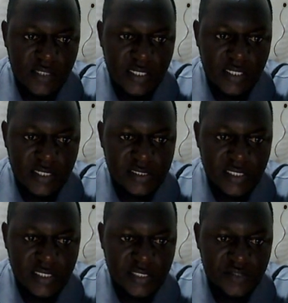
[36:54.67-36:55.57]
Under
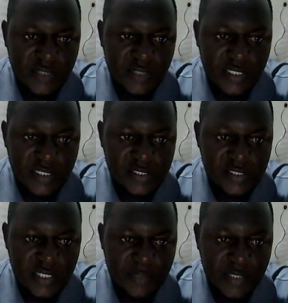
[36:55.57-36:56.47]
slides you can
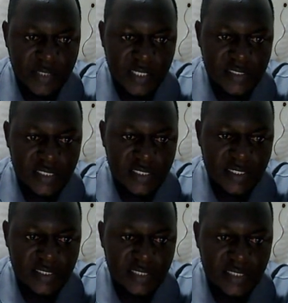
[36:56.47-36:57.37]
just come here and set
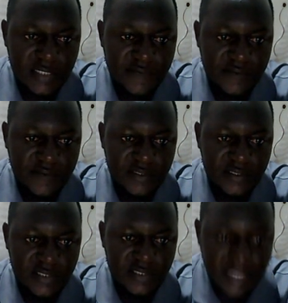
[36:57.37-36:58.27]
date
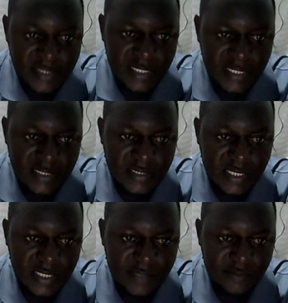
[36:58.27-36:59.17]
and
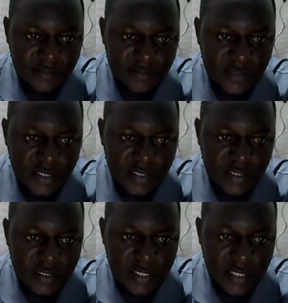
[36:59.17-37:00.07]
time,
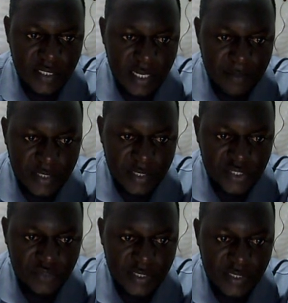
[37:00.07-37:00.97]
then make
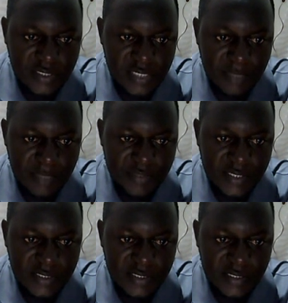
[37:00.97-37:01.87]
sure it is
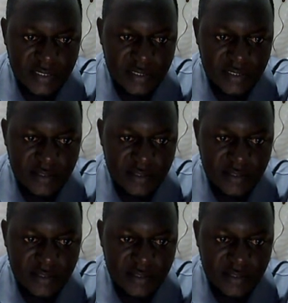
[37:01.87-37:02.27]
updated,